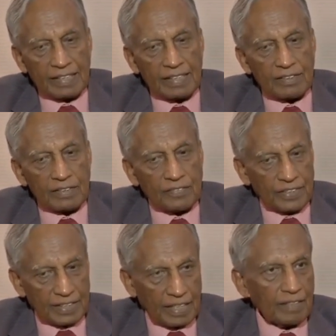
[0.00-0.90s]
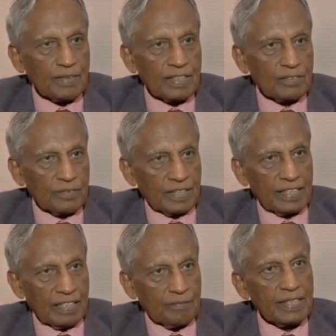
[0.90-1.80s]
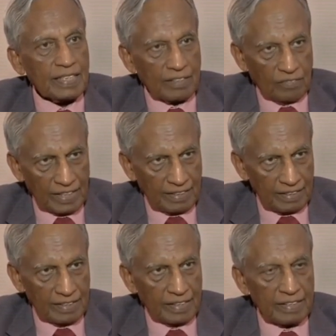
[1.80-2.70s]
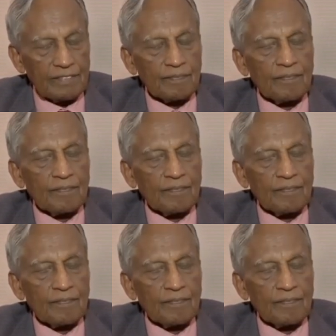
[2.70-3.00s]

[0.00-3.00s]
the first time he is going, he had been there twice earlier